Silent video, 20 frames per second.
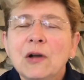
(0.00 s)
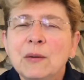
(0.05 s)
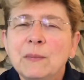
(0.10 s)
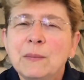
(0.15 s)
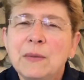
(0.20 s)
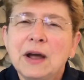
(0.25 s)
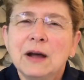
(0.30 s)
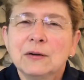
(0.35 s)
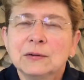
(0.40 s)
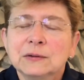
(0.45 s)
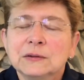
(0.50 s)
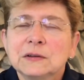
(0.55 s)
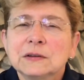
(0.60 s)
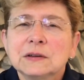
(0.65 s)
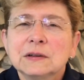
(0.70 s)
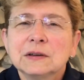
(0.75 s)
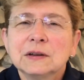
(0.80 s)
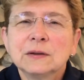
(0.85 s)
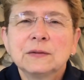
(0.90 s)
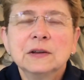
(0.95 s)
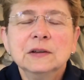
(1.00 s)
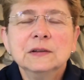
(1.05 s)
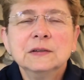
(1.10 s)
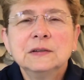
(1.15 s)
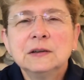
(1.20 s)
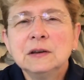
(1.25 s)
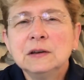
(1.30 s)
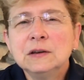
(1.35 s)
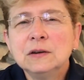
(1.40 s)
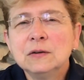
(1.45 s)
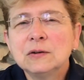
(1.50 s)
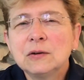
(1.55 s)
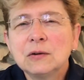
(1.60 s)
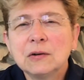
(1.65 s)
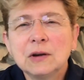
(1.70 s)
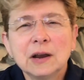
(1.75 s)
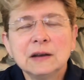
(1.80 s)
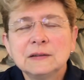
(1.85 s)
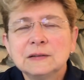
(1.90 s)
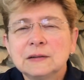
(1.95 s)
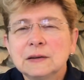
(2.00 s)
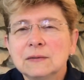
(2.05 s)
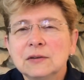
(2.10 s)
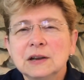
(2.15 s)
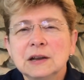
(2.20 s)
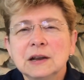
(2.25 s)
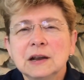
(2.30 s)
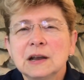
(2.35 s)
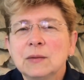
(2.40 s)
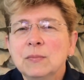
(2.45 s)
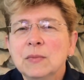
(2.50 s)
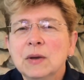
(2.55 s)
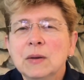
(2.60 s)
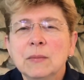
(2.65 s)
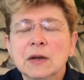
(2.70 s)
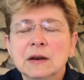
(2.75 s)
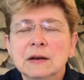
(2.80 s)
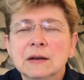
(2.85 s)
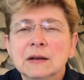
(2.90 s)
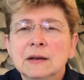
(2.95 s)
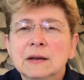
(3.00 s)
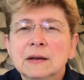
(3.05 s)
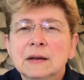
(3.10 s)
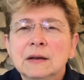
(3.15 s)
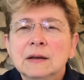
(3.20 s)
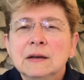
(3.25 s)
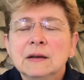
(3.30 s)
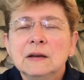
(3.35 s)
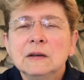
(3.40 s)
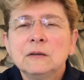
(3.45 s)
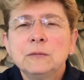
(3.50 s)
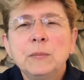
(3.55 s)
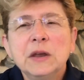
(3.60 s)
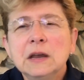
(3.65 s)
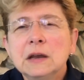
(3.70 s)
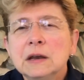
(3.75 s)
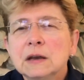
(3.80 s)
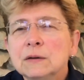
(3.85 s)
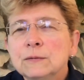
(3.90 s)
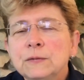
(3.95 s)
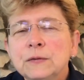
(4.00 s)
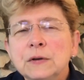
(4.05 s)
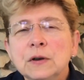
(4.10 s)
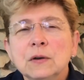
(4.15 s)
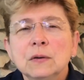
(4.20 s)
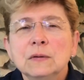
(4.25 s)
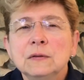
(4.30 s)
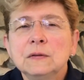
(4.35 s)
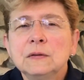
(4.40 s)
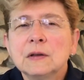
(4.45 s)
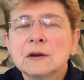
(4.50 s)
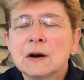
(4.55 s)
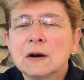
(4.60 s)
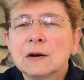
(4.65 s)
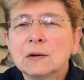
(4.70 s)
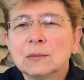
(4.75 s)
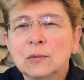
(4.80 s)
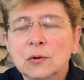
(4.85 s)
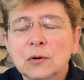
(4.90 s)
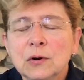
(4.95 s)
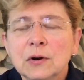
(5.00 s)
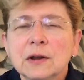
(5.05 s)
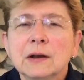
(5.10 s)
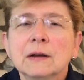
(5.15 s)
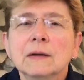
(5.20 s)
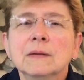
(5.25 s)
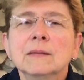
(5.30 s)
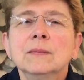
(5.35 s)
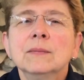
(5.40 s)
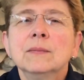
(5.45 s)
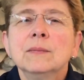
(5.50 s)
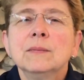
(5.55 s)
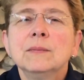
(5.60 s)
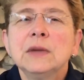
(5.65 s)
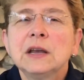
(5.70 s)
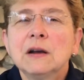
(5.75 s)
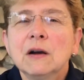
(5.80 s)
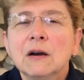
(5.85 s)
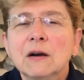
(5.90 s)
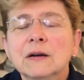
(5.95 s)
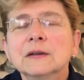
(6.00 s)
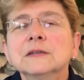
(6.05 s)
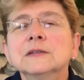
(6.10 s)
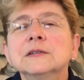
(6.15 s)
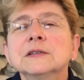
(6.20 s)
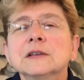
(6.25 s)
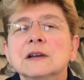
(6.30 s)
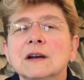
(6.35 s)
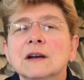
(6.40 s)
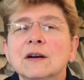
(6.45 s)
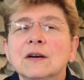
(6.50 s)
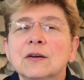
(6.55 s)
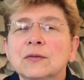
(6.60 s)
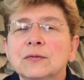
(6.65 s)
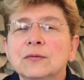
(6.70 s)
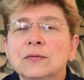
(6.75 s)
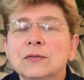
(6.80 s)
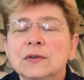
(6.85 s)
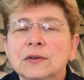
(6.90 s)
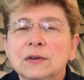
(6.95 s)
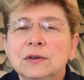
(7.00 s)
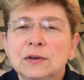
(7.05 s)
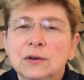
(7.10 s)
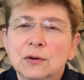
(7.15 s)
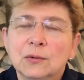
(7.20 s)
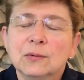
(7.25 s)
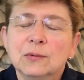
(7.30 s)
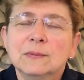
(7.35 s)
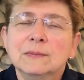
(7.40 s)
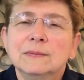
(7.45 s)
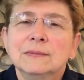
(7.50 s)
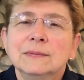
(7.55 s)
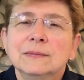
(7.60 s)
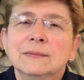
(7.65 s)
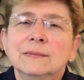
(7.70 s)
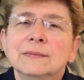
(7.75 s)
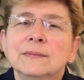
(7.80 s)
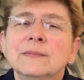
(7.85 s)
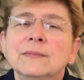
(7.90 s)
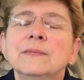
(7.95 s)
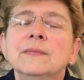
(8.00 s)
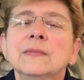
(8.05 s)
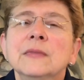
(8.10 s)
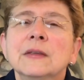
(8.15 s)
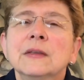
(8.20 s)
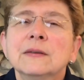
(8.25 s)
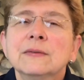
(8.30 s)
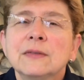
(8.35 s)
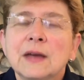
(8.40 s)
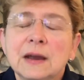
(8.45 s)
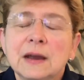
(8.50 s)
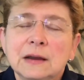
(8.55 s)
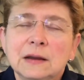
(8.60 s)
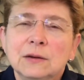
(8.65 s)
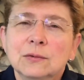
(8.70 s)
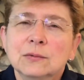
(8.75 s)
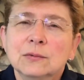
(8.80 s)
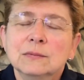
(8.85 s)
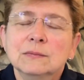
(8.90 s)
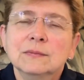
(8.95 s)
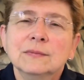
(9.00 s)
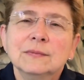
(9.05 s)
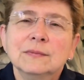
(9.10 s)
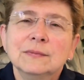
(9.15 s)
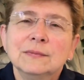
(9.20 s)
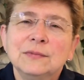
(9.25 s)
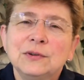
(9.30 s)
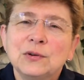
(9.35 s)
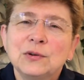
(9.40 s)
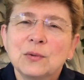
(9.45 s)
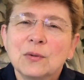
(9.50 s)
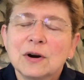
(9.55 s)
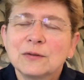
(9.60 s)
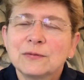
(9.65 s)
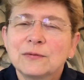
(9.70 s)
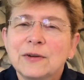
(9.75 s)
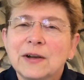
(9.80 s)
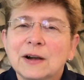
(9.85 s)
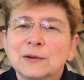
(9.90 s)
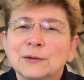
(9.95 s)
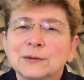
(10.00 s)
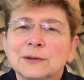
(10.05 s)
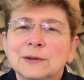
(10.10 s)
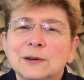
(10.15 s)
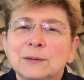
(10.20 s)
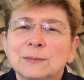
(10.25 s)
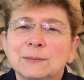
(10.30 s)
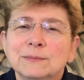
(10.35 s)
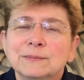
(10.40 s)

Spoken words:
amount of continued creativity and commitment is being infused in our learning because of you. Thank you to our faculty.